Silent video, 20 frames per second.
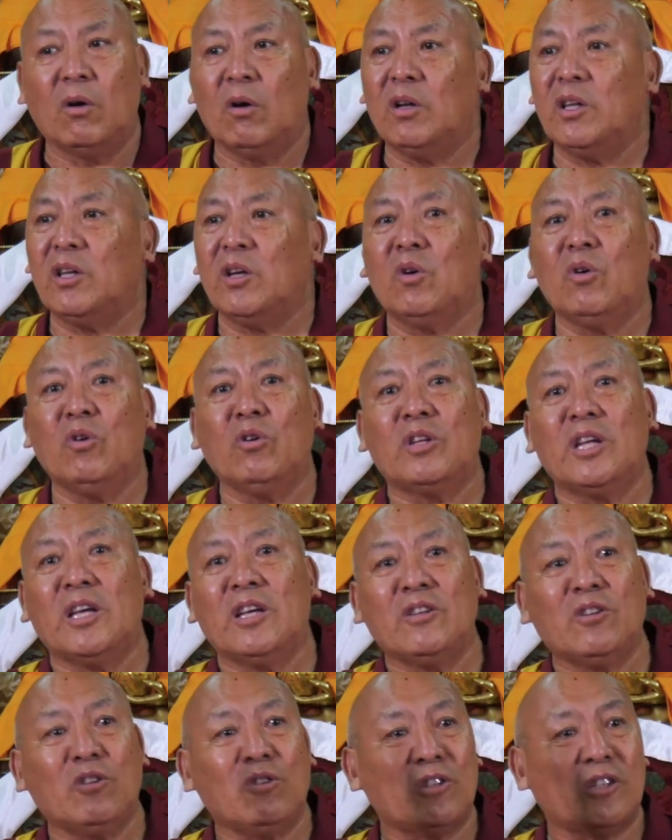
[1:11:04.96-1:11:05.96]
all the good
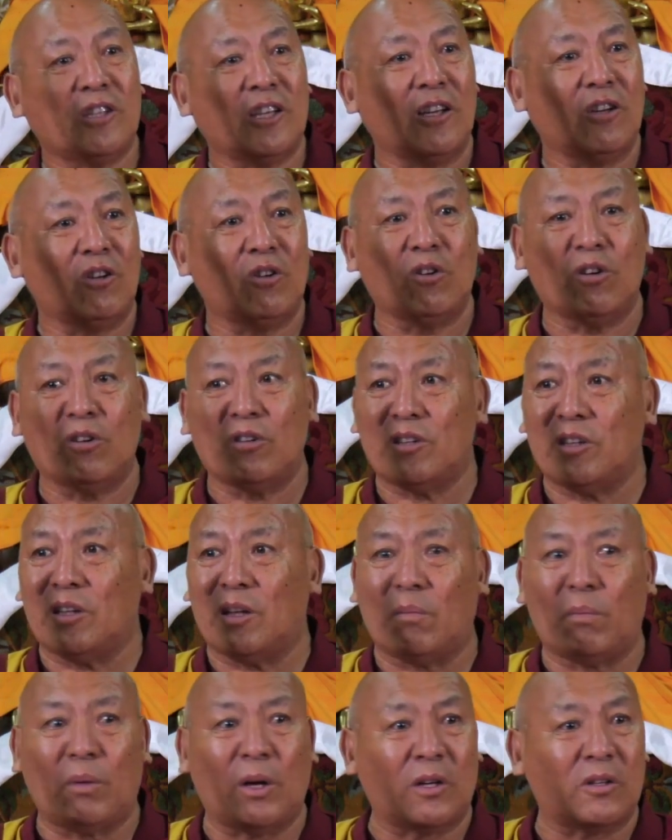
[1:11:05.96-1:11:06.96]
things you see, you don't see
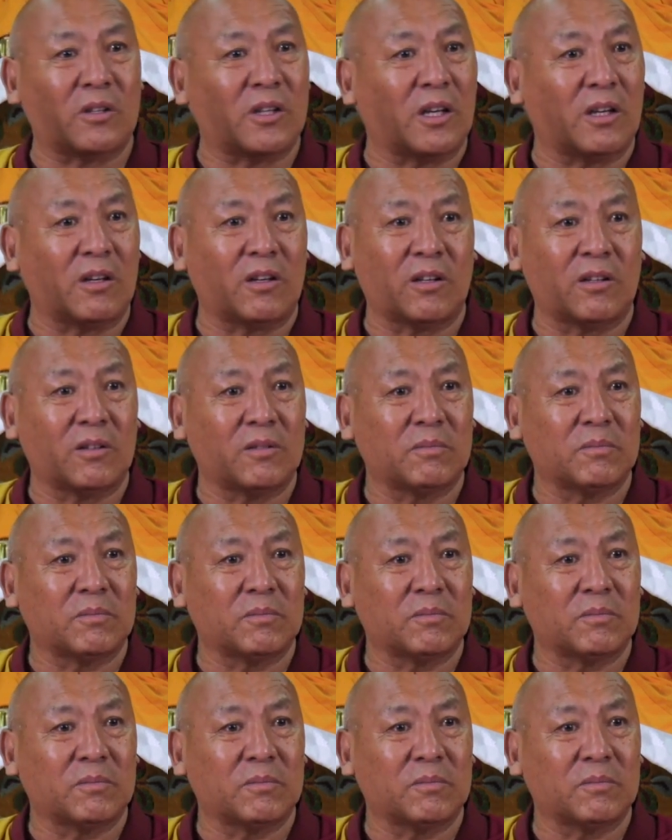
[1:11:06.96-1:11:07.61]
the bad side.